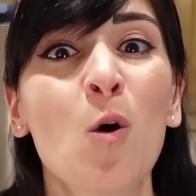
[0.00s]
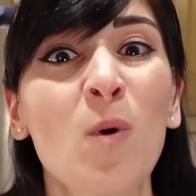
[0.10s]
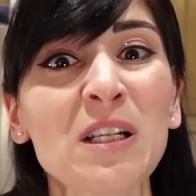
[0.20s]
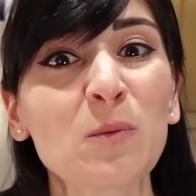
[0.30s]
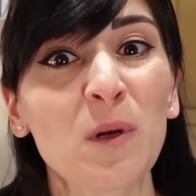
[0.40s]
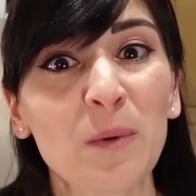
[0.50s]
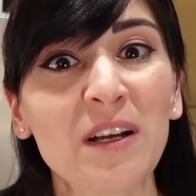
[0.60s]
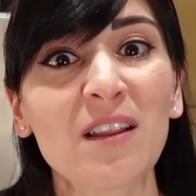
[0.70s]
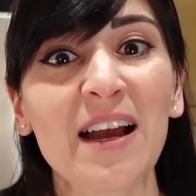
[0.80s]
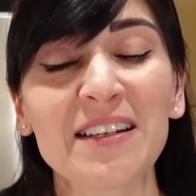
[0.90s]
Once we
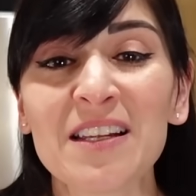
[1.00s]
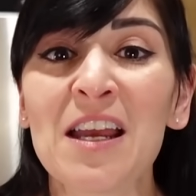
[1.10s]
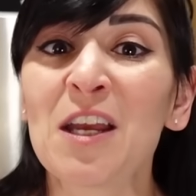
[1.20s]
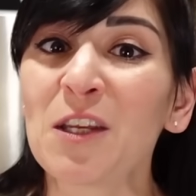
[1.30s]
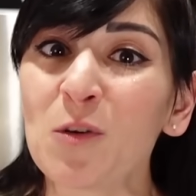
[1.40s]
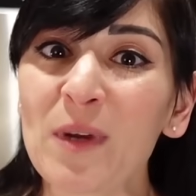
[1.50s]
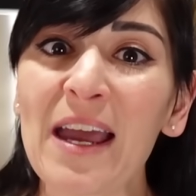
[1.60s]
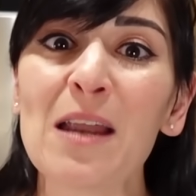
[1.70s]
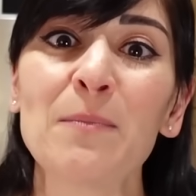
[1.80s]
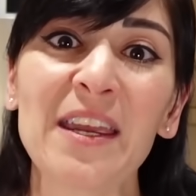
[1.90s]
realized you
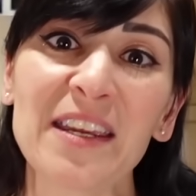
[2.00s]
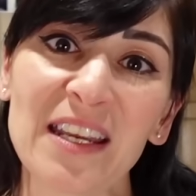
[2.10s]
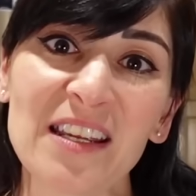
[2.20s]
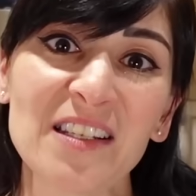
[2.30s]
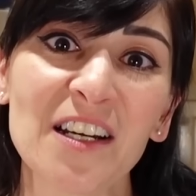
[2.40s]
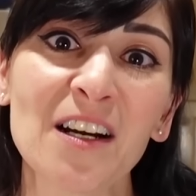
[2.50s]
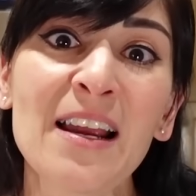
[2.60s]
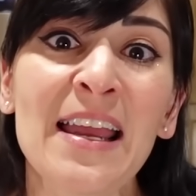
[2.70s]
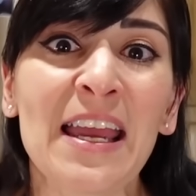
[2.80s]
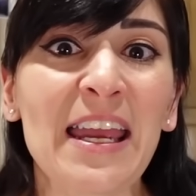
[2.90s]
can make it easier,
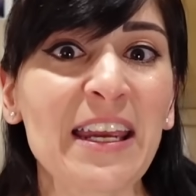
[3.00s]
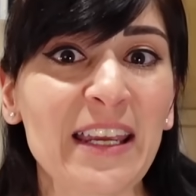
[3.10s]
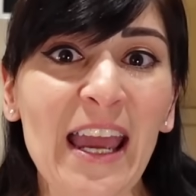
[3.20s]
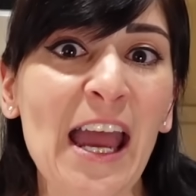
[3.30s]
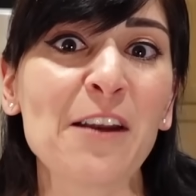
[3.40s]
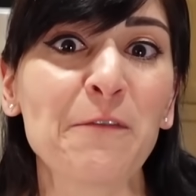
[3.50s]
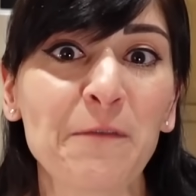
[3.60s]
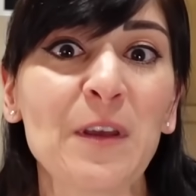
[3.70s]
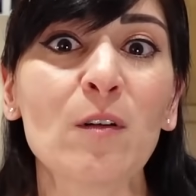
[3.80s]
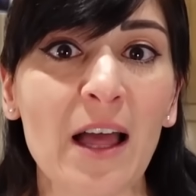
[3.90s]
it can
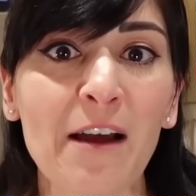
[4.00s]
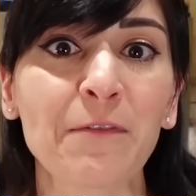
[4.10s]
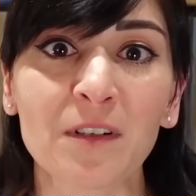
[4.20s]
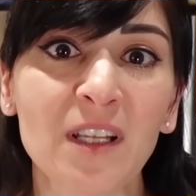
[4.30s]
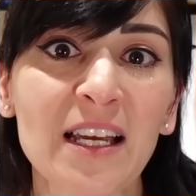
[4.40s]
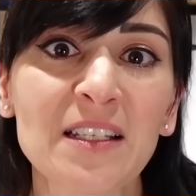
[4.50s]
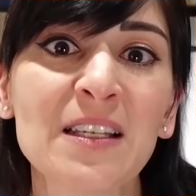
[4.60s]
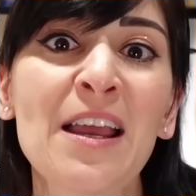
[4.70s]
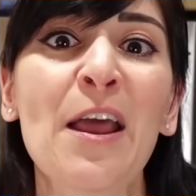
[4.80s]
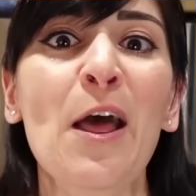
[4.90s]
feel
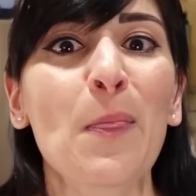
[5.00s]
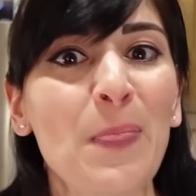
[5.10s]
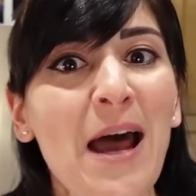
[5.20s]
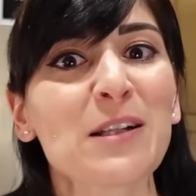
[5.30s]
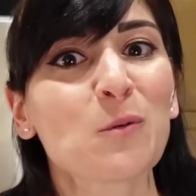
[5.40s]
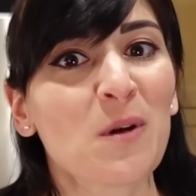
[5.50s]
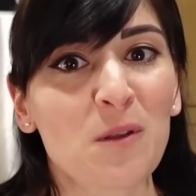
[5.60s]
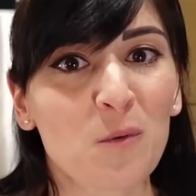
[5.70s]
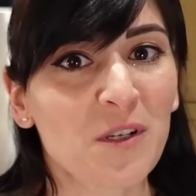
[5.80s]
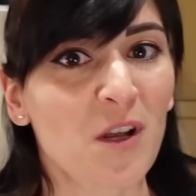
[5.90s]
effortless, that's when
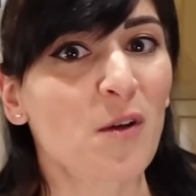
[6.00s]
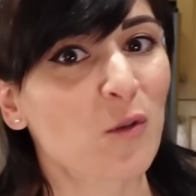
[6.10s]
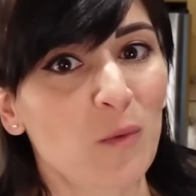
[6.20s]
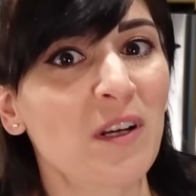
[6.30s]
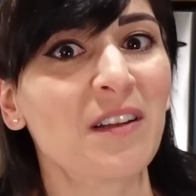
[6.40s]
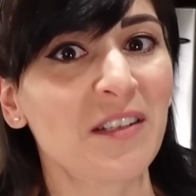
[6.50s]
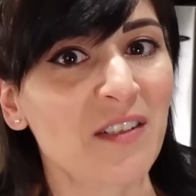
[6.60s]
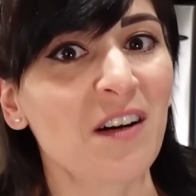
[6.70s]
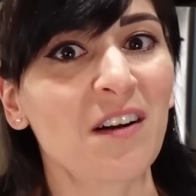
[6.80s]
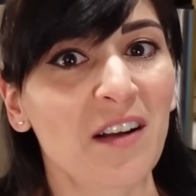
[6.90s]
the results really
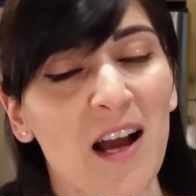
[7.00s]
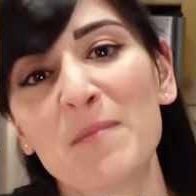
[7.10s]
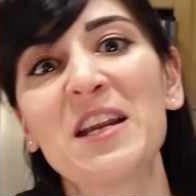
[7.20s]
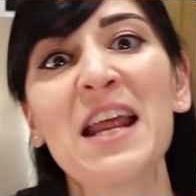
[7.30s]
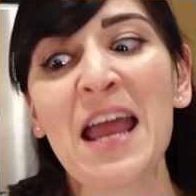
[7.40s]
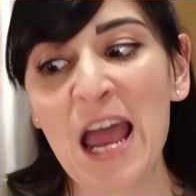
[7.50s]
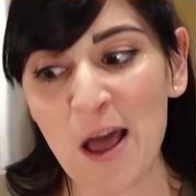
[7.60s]
started coming.